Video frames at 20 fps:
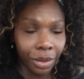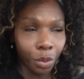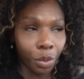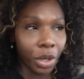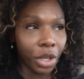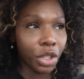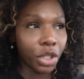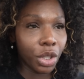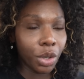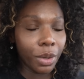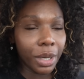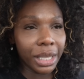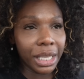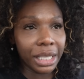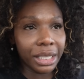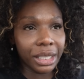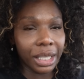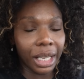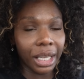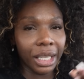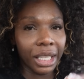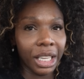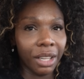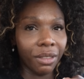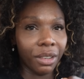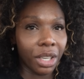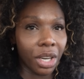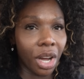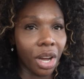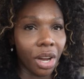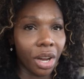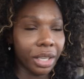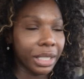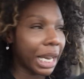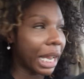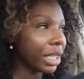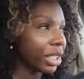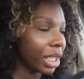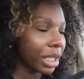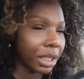We're doing this to live long,
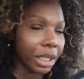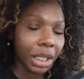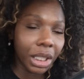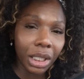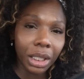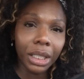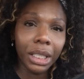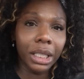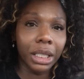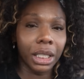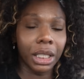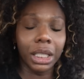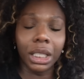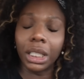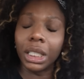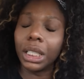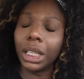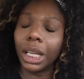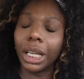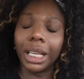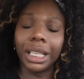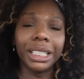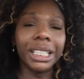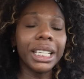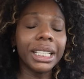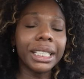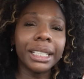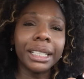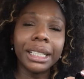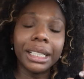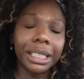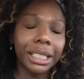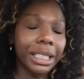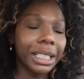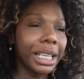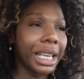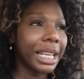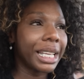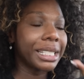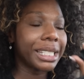not just to look good. Looking
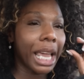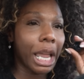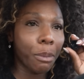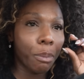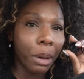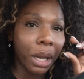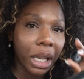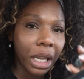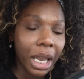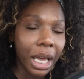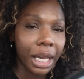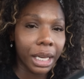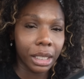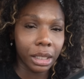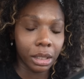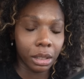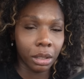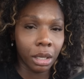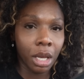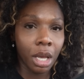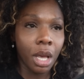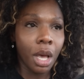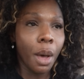good is a plus.